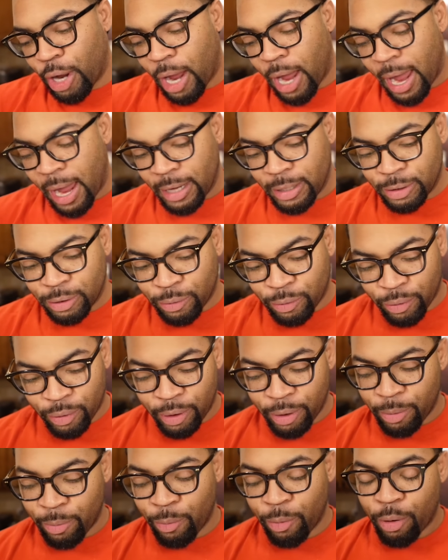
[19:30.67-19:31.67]
ice
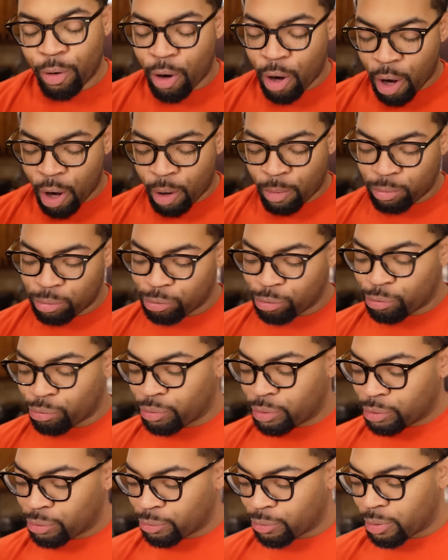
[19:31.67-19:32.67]
cream with caramel
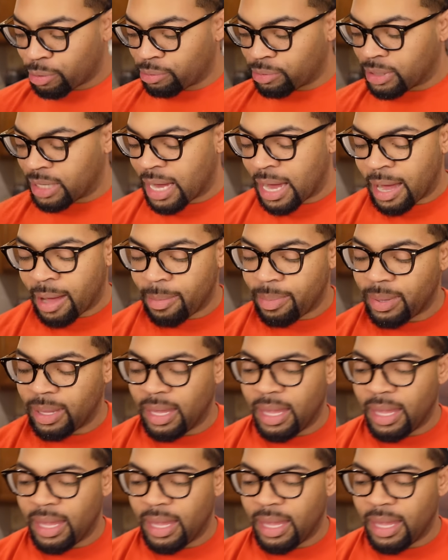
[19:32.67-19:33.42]
drizzle on top.